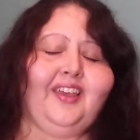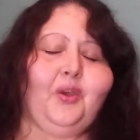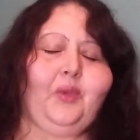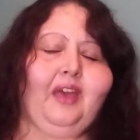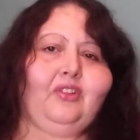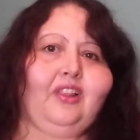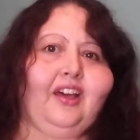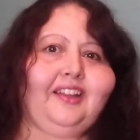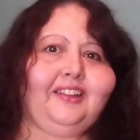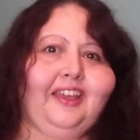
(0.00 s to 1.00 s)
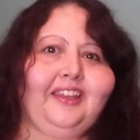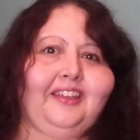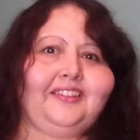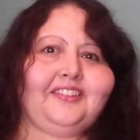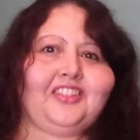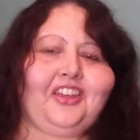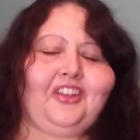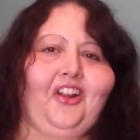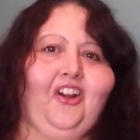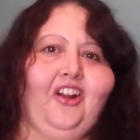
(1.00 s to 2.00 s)
We have a lot of ladies
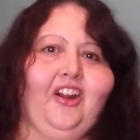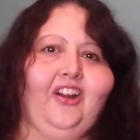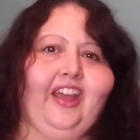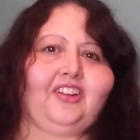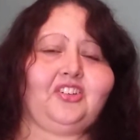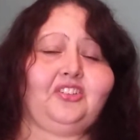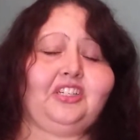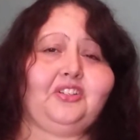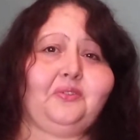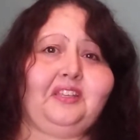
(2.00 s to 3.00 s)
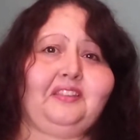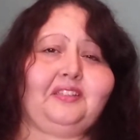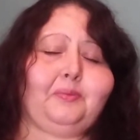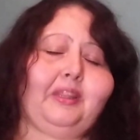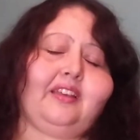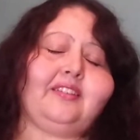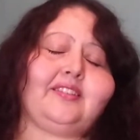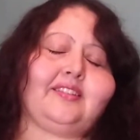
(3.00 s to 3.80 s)
that are actually doing this with us,